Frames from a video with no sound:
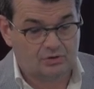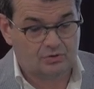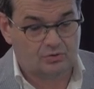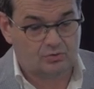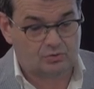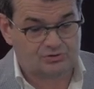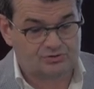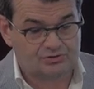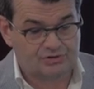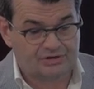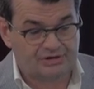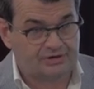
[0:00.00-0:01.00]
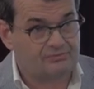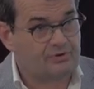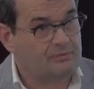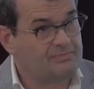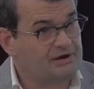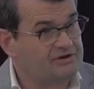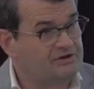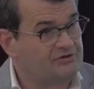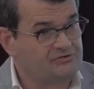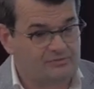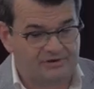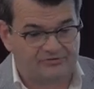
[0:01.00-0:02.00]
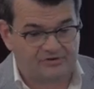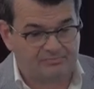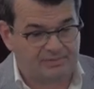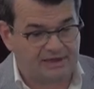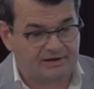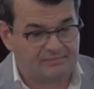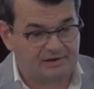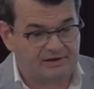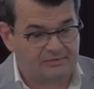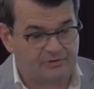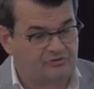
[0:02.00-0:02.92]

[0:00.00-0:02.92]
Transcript: or uh, ability to determine its compatibility